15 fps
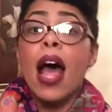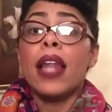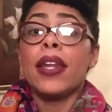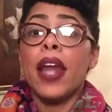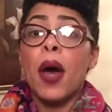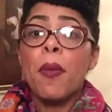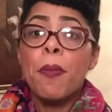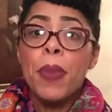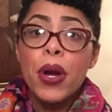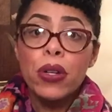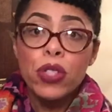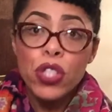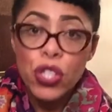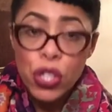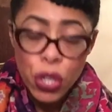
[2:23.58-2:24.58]
Number
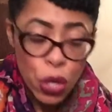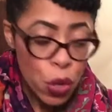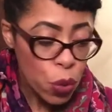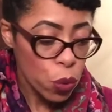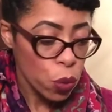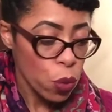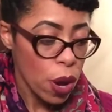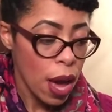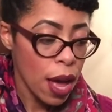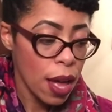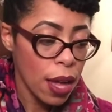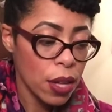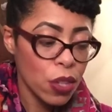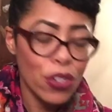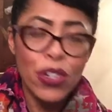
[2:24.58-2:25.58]
2,
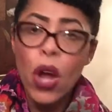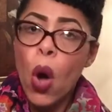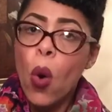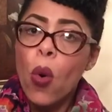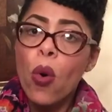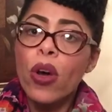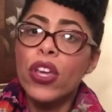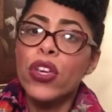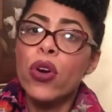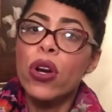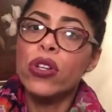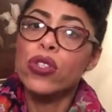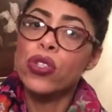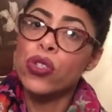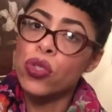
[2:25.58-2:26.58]
know
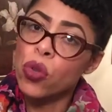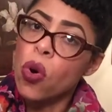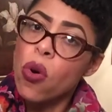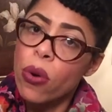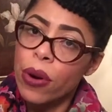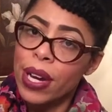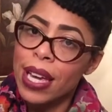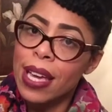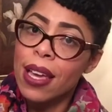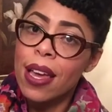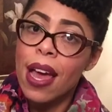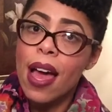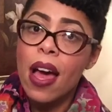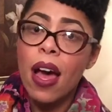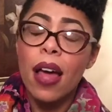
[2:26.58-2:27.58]
your story
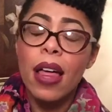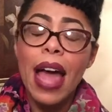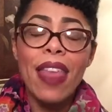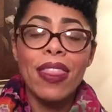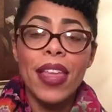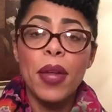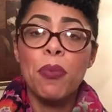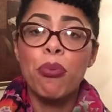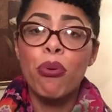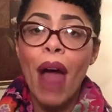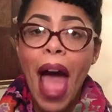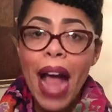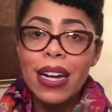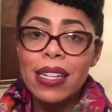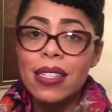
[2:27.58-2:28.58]
and then
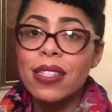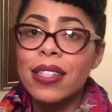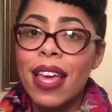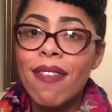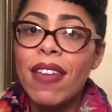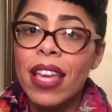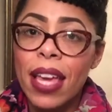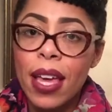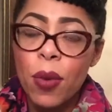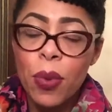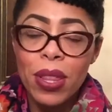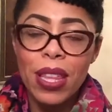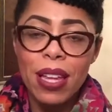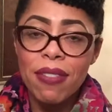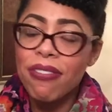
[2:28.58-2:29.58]
practice giving it
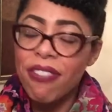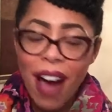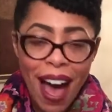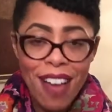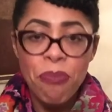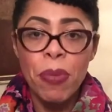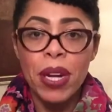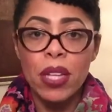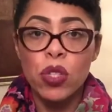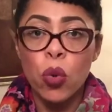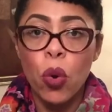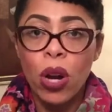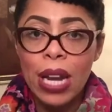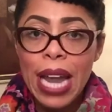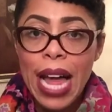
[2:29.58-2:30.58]
within 5 minutes
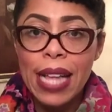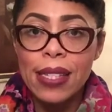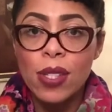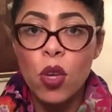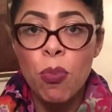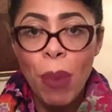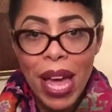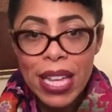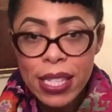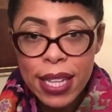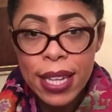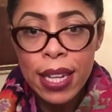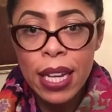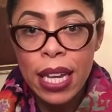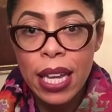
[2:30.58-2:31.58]
or less. So
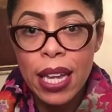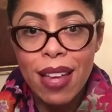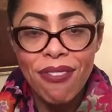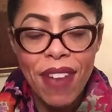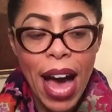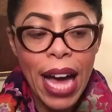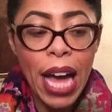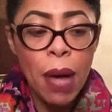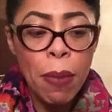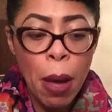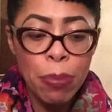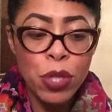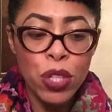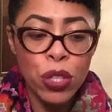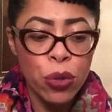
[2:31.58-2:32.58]
basically, if I come
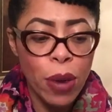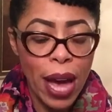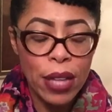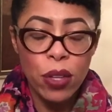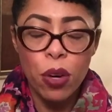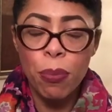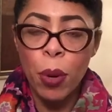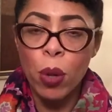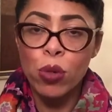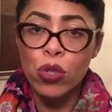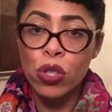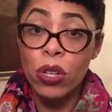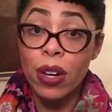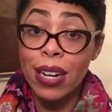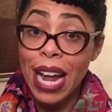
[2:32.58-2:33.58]
up to you at your
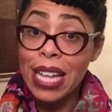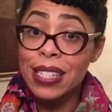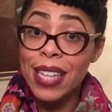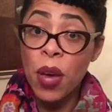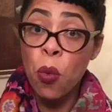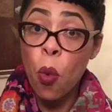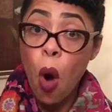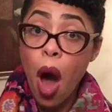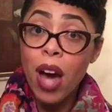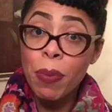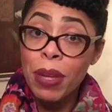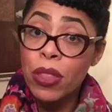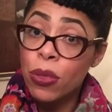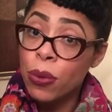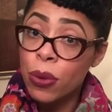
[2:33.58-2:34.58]
poster and I say, walk
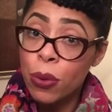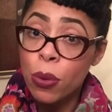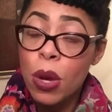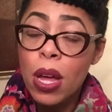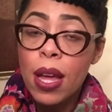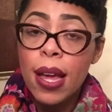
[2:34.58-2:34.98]
me through